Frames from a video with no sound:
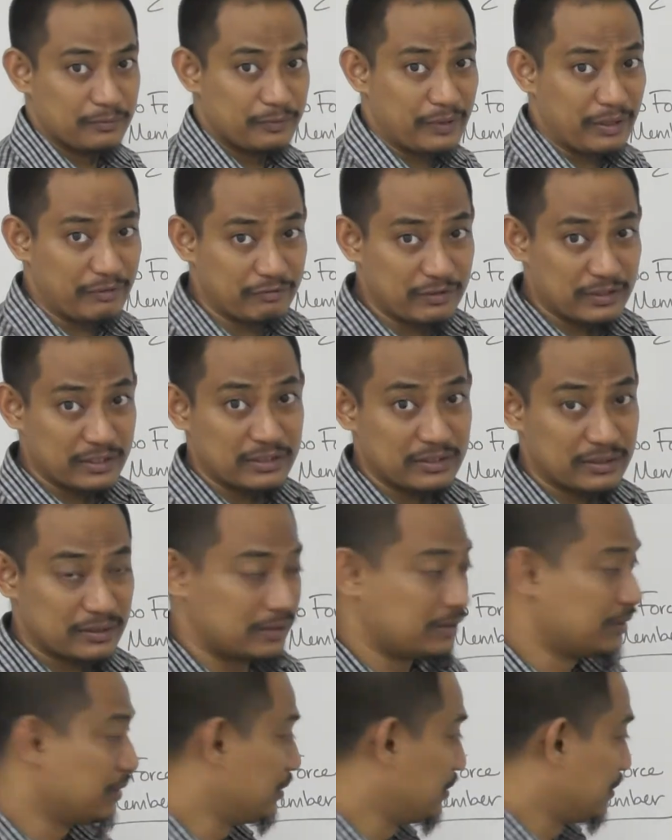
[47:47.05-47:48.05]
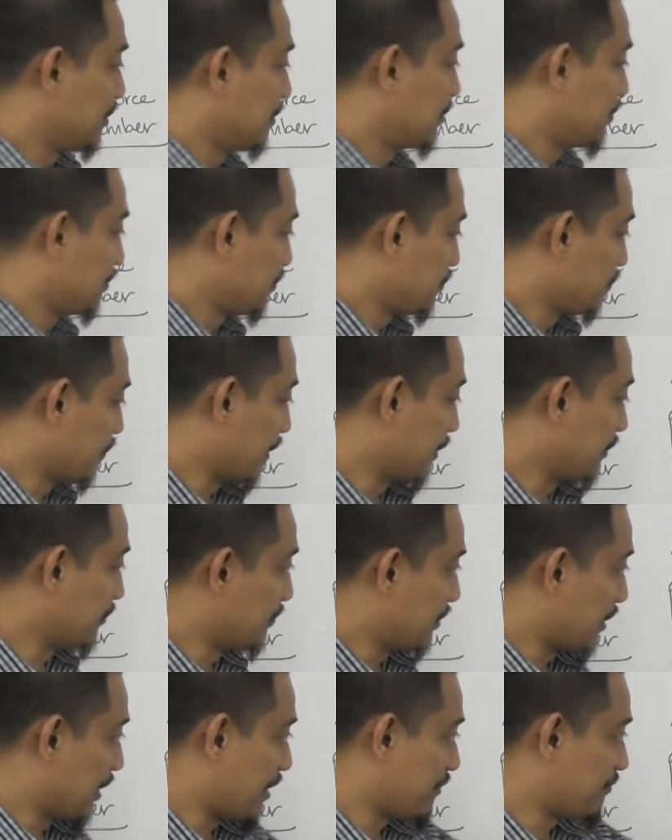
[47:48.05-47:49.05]
We have learned when
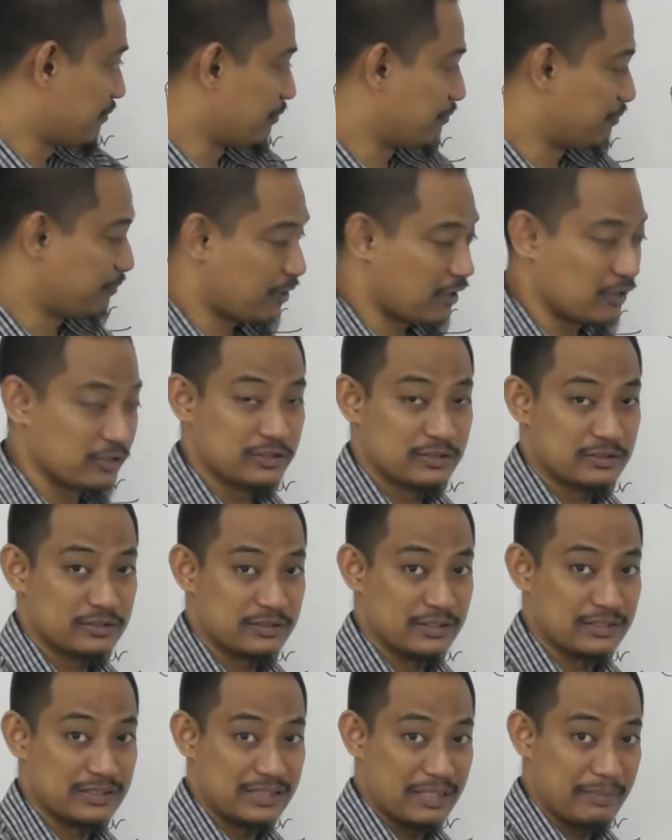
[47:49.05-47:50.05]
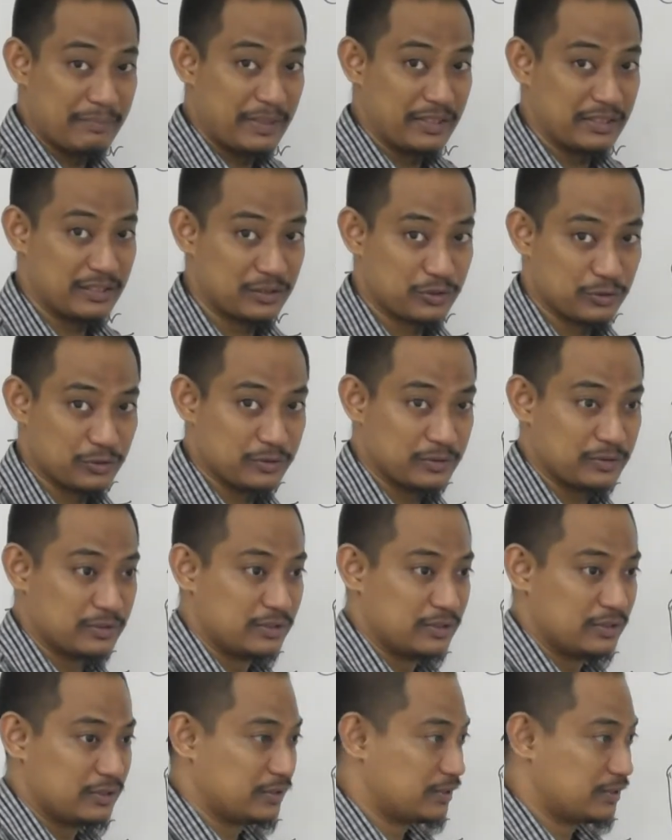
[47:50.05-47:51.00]
you have a force the same magnitude,